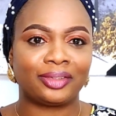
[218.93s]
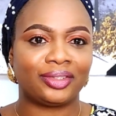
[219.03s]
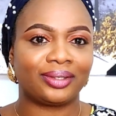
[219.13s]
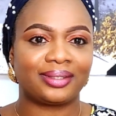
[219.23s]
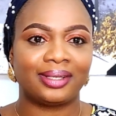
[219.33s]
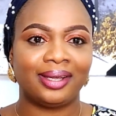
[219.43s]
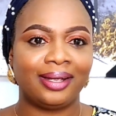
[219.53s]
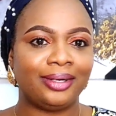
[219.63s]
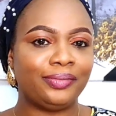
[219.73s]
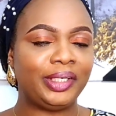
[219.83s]
should just
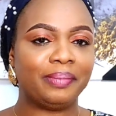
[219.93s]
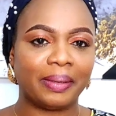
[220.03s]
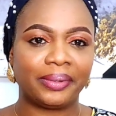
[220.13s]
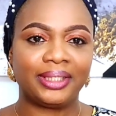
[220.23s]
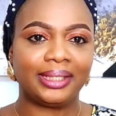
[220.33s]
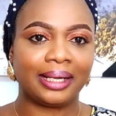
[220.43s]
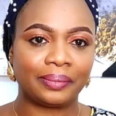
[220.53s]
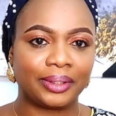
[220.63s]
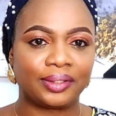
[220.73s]
read my body language.